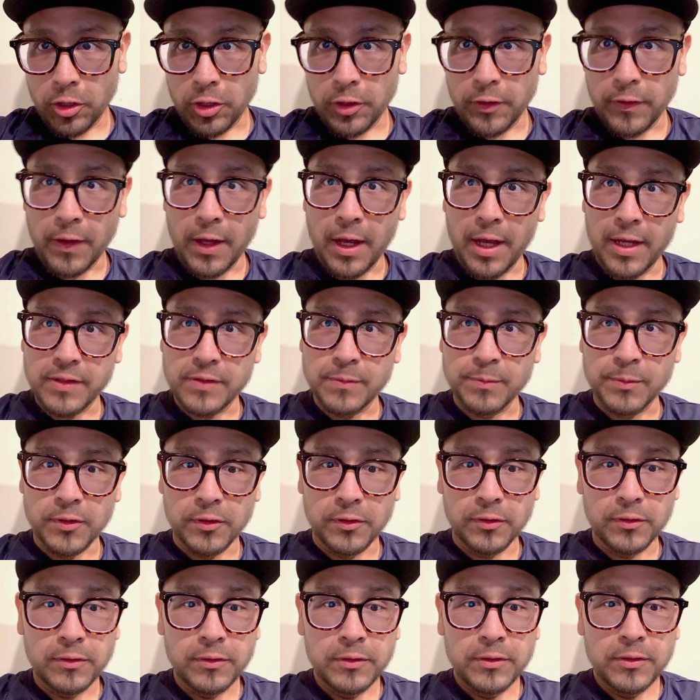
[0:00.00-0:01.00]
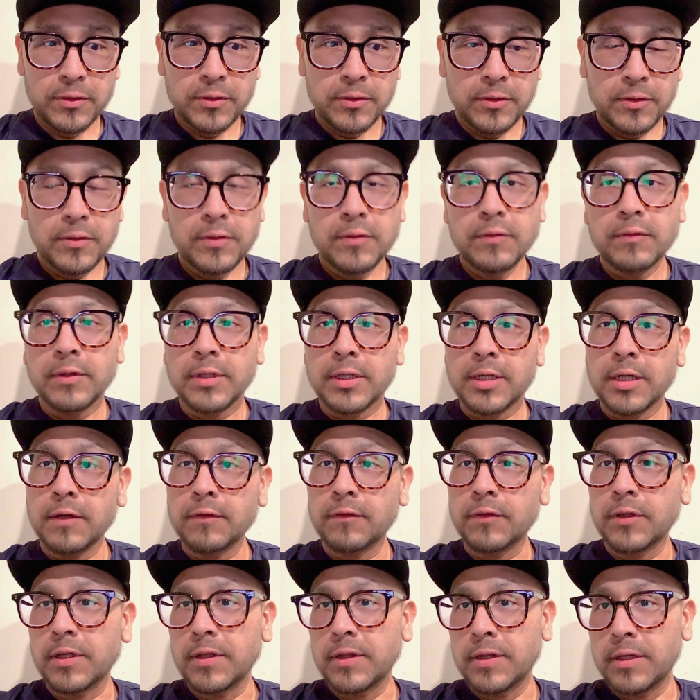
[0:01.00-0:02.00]
in the hospital
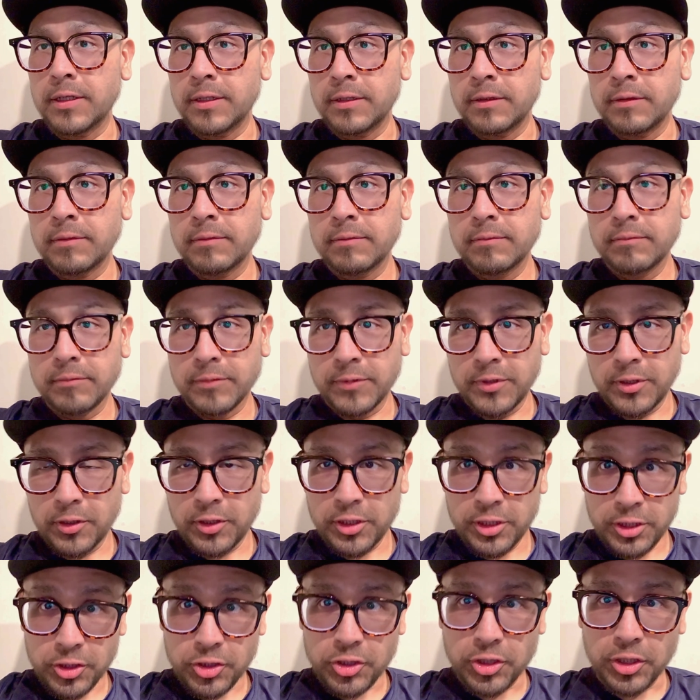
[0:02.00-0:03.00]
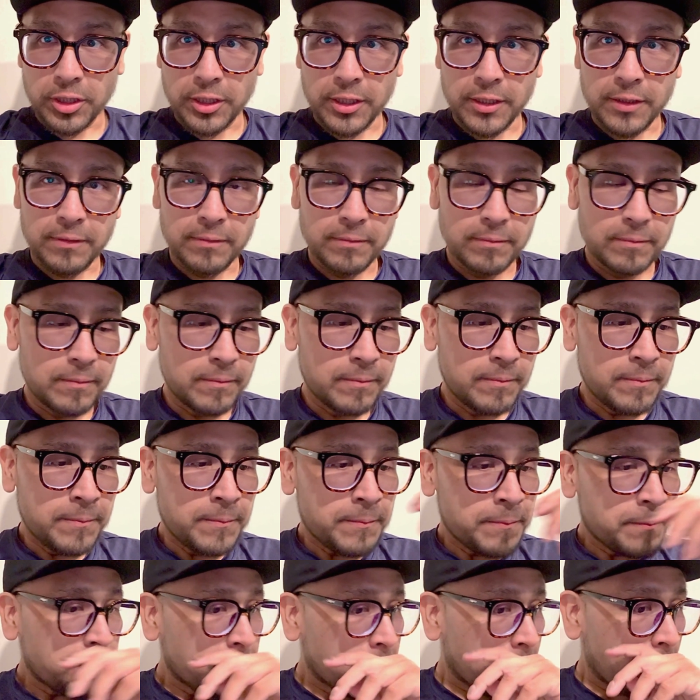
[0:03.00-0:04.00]
recovering than, initially
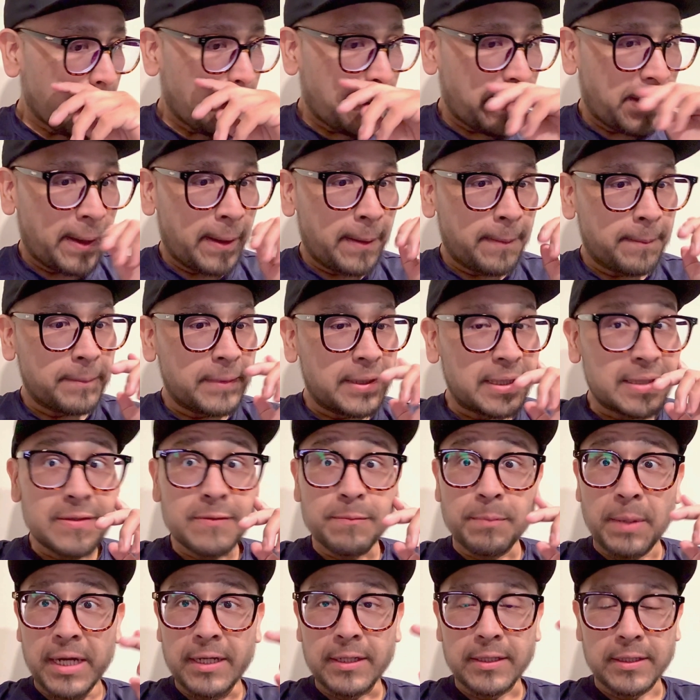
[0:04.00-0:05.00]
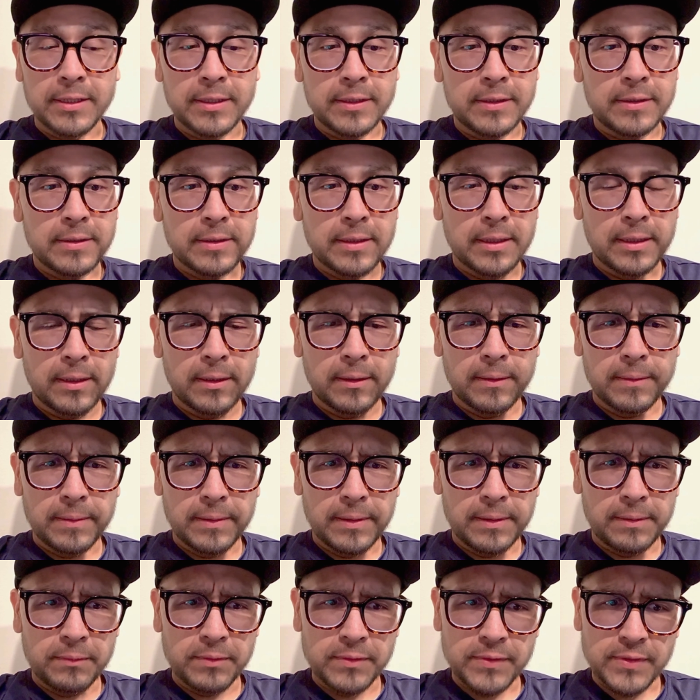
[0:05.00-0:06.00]
expected.
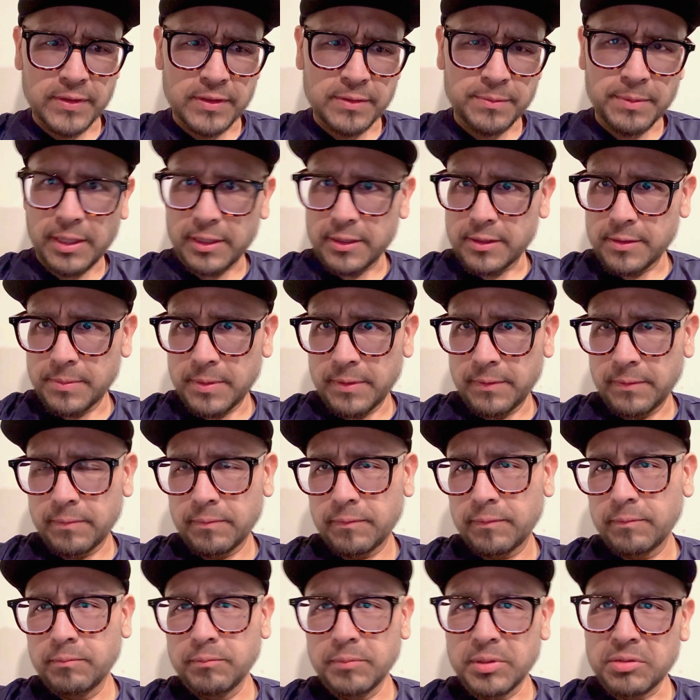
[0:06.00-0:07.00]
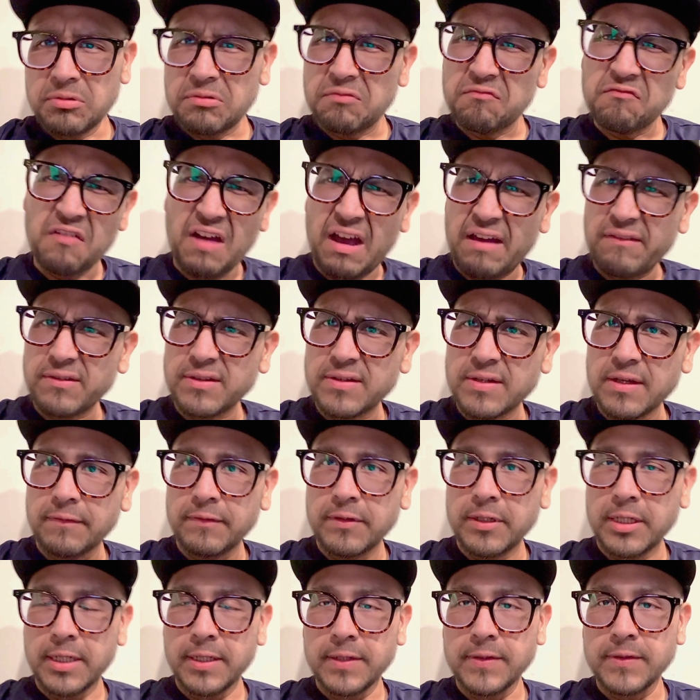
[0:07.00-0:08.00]
It was expected to be between 5 to 7
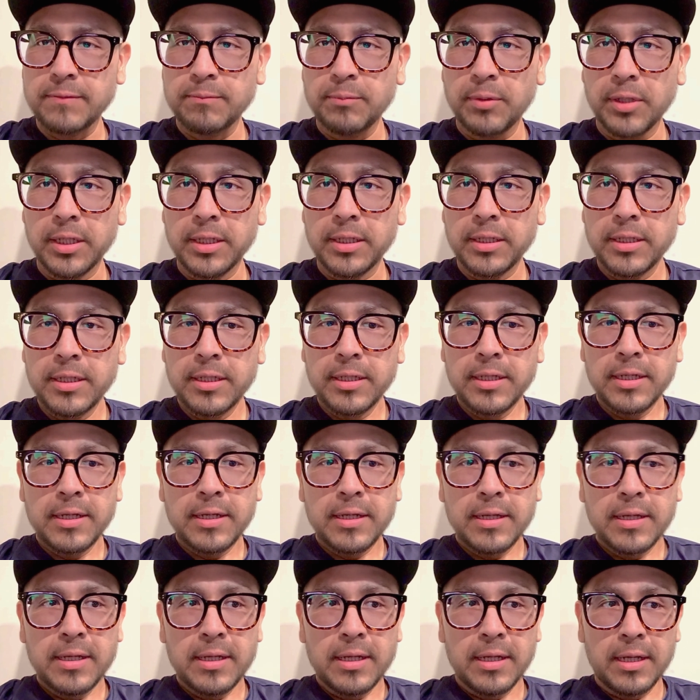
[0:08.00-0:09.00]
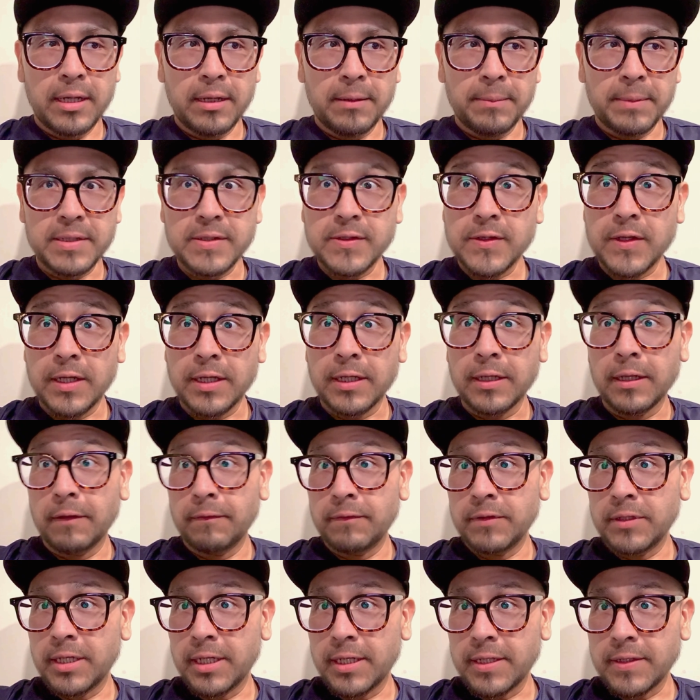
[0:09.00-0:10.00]
days, but I stayed
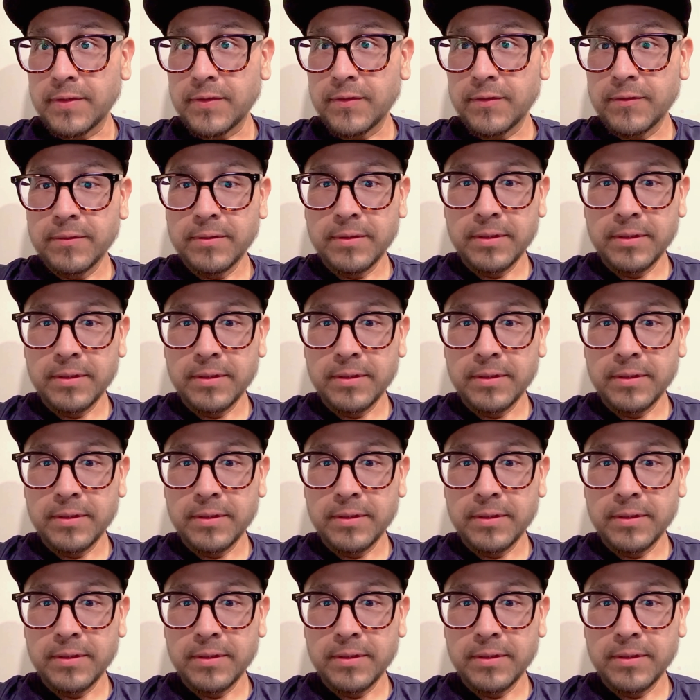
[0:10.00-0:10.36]
11 days.